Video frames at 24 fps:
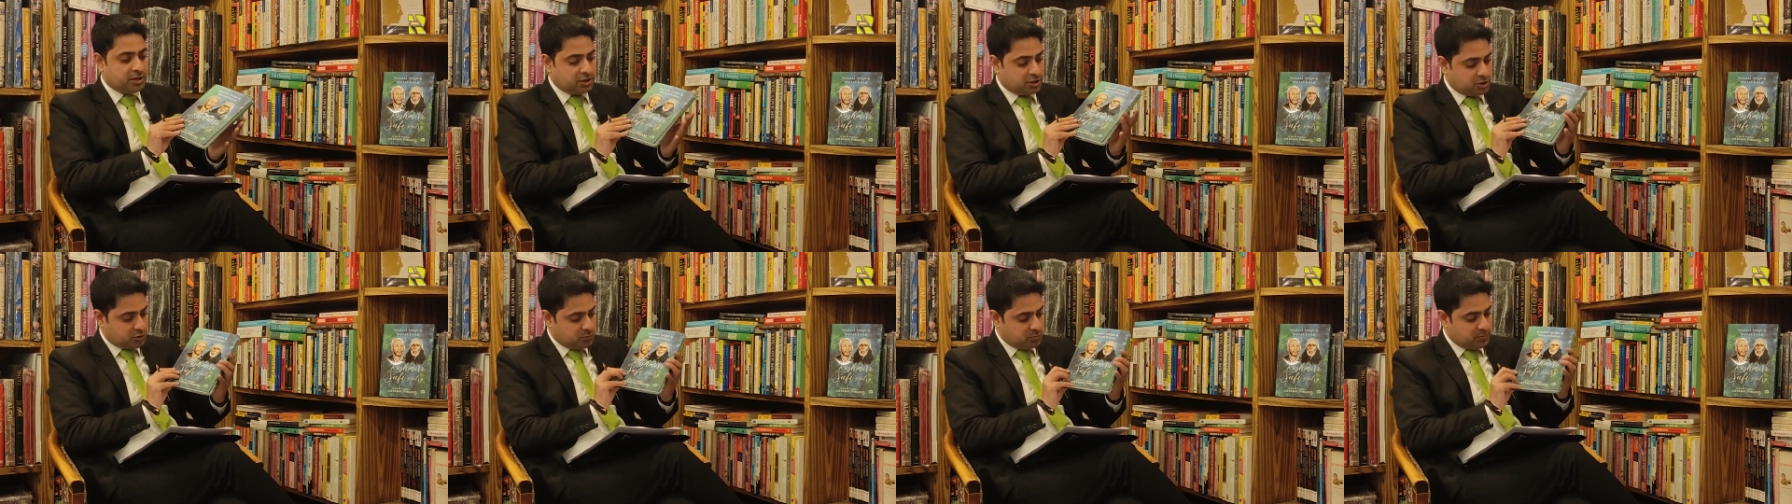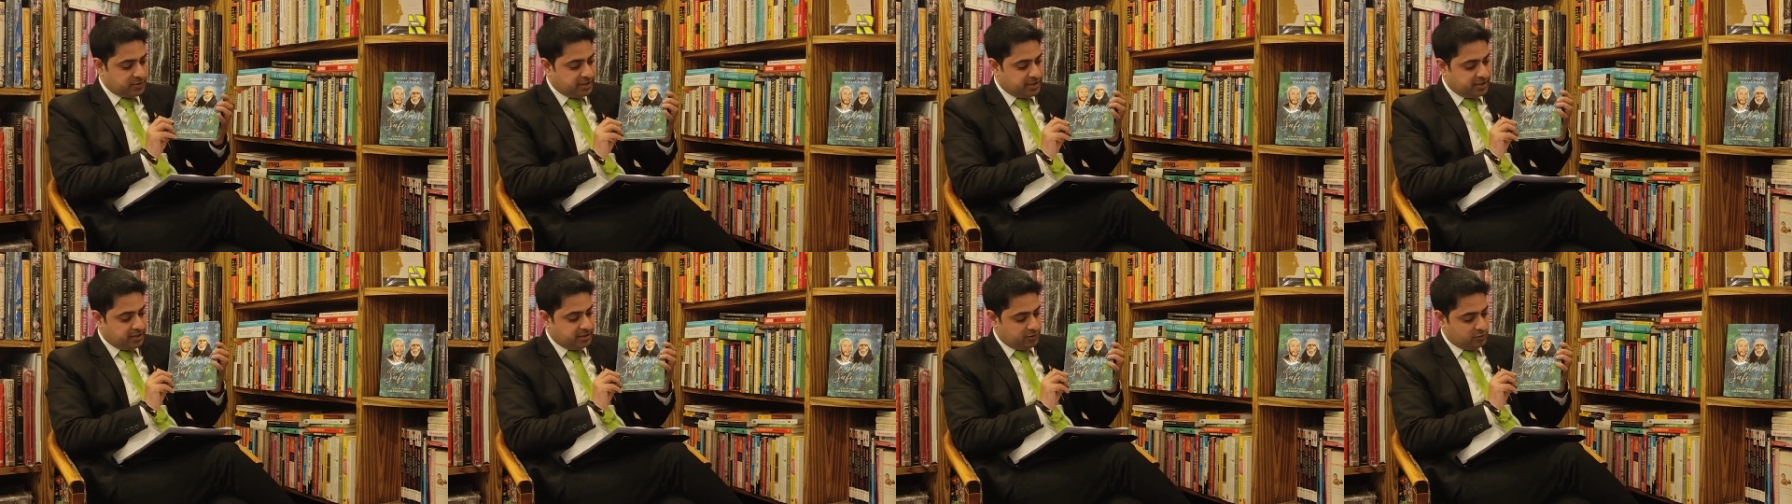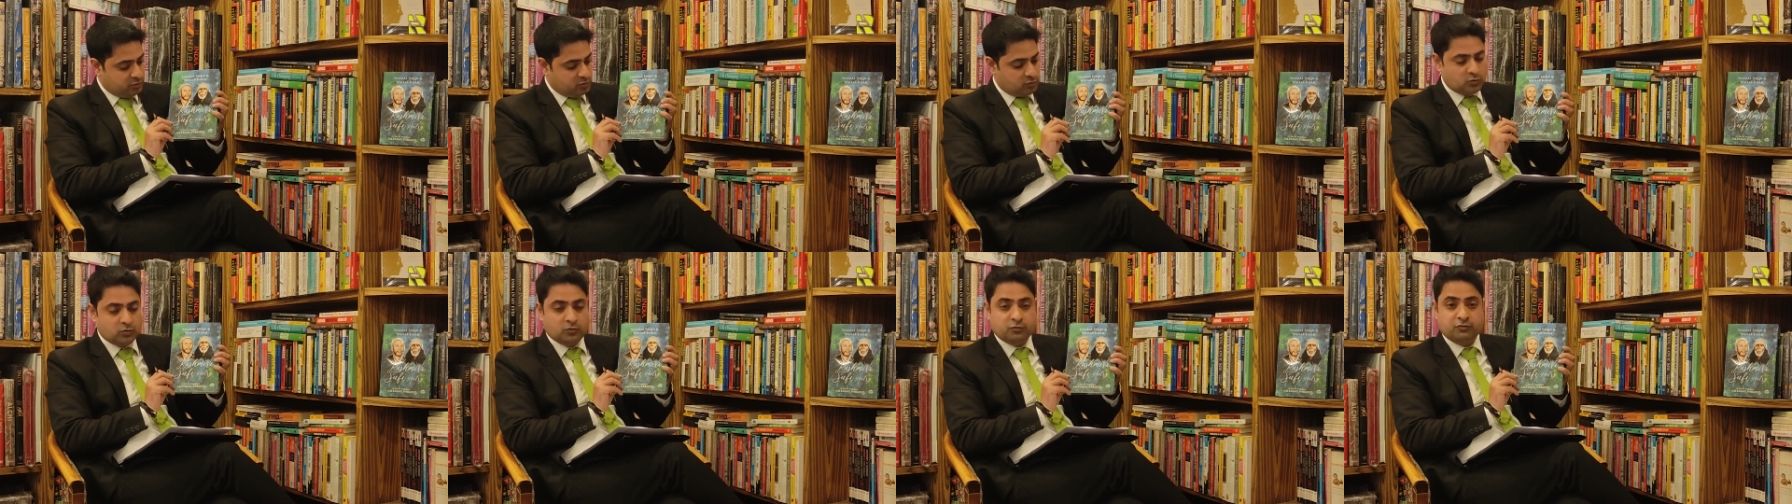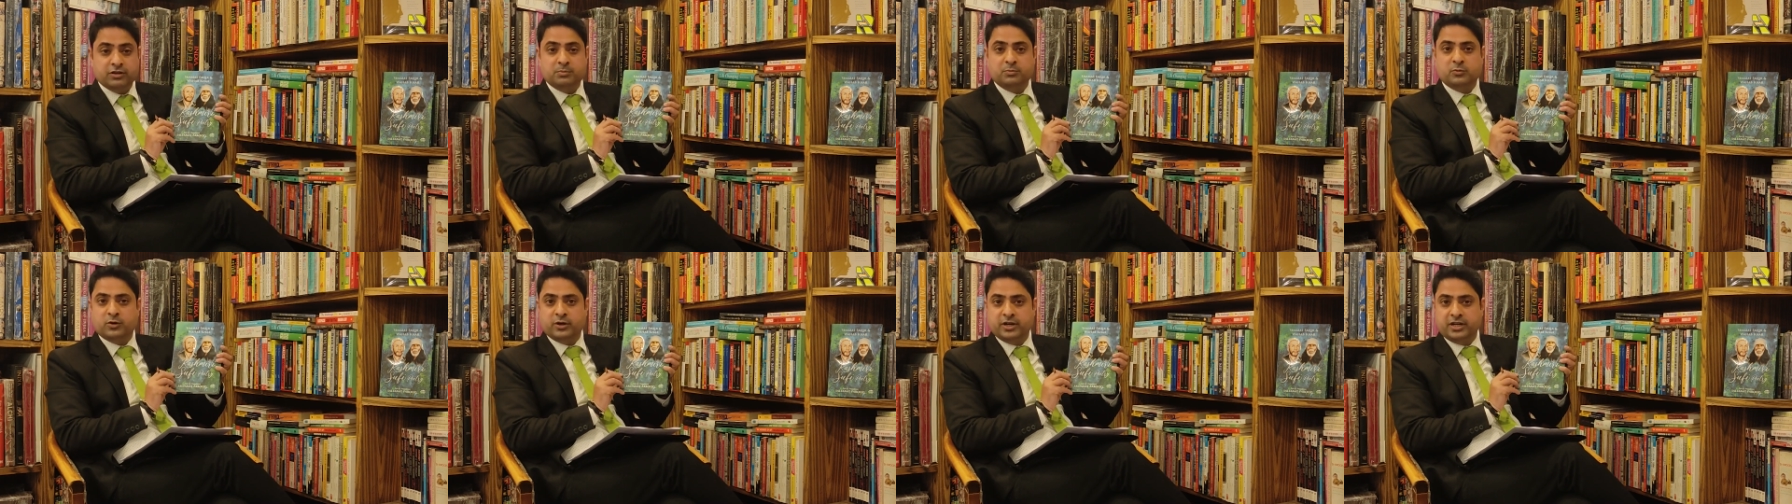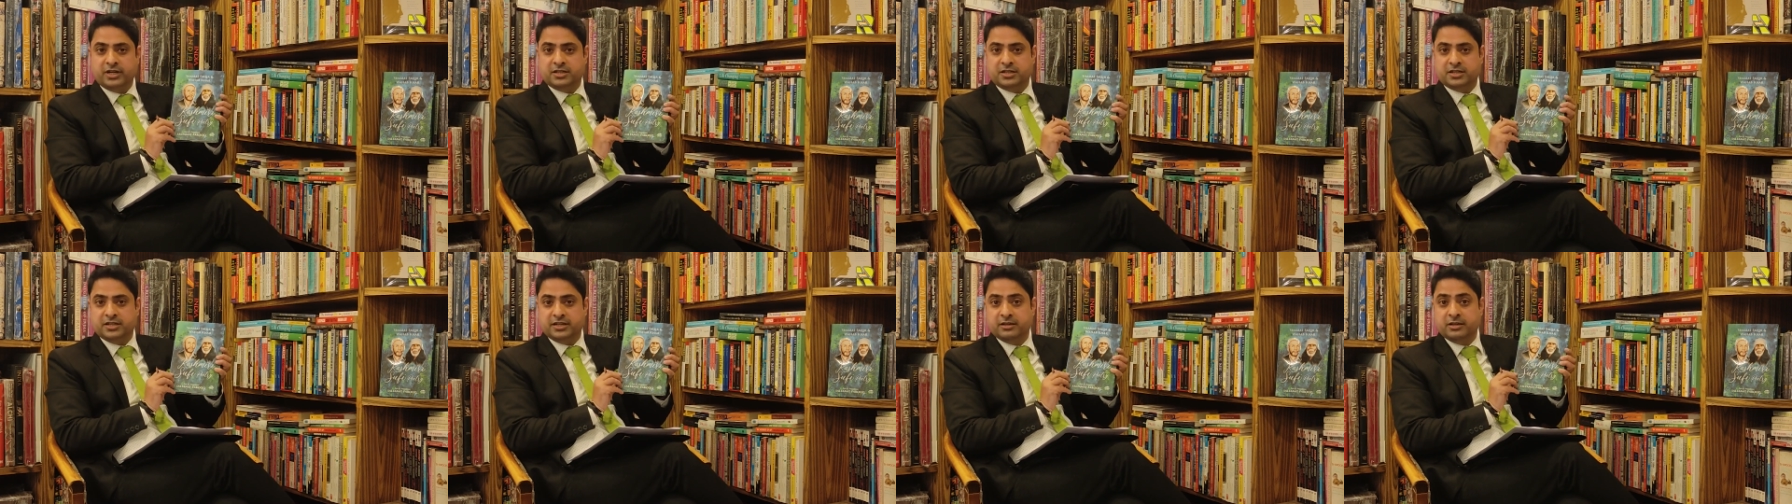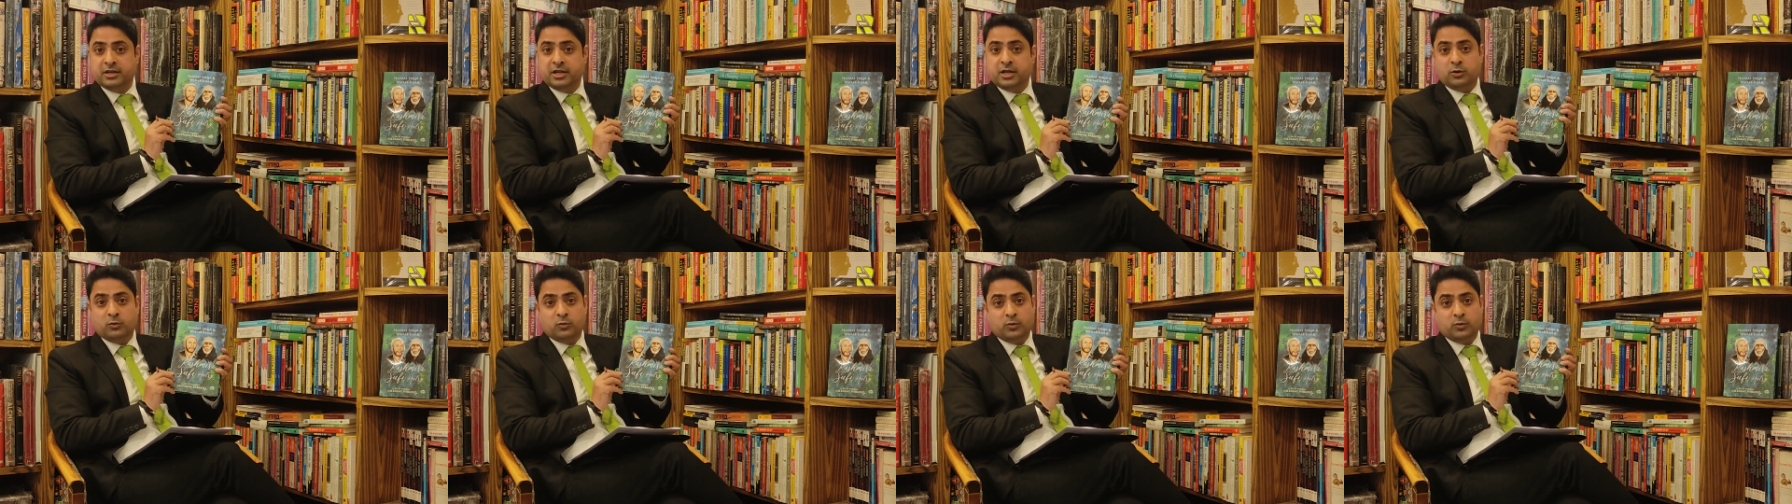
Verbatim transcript: Kashmiri Sufi Poetry,